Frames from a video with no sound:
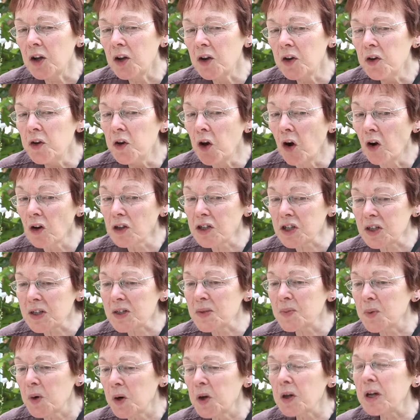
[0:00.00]
not
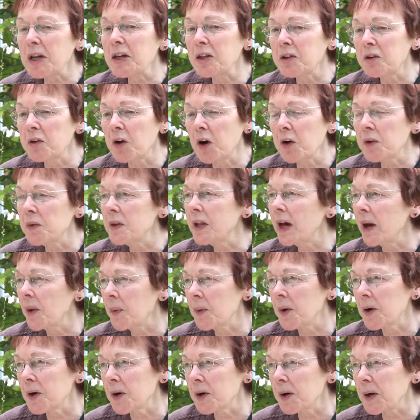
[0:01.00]
just work in your own
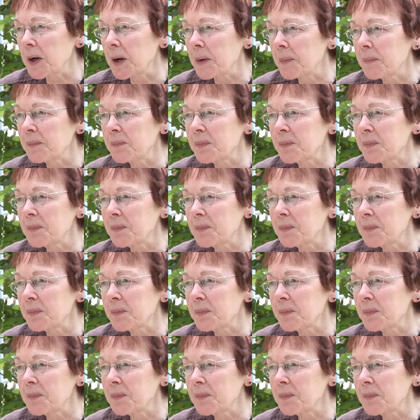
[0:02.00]
network.